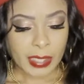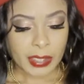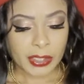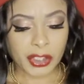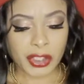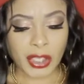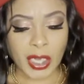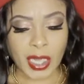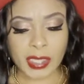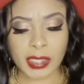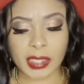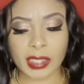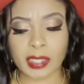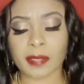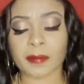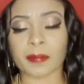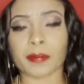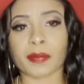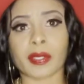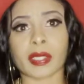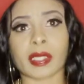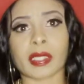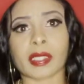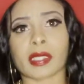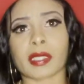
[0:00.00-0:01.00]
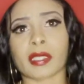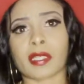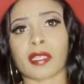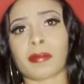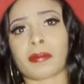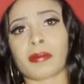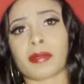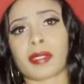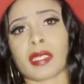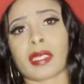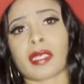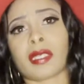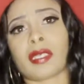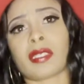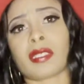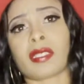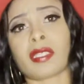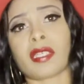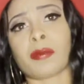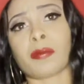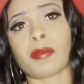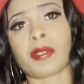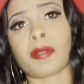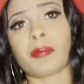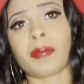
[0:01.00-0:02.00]
Joseline brings up that
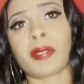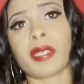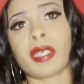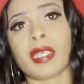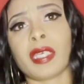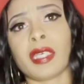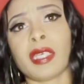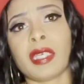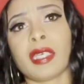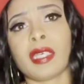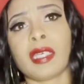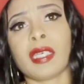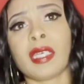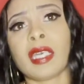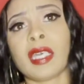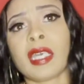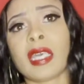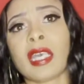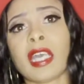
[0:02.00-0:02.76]
Yummy P,